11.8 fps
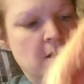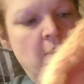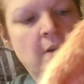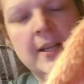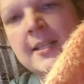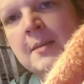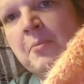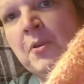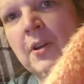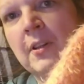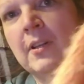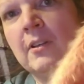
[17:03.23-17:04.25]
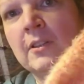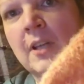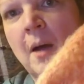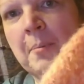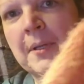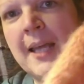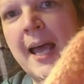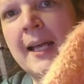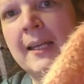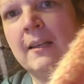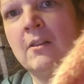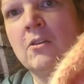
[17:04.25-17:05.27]
When I did put a little dop of
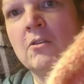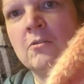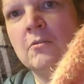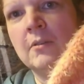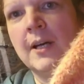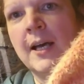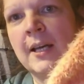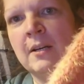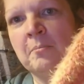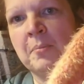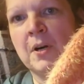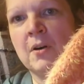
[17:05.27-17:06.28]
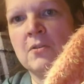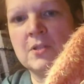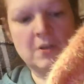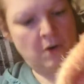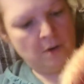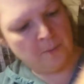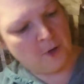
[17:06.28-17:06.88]
tacky glue at her bow, so her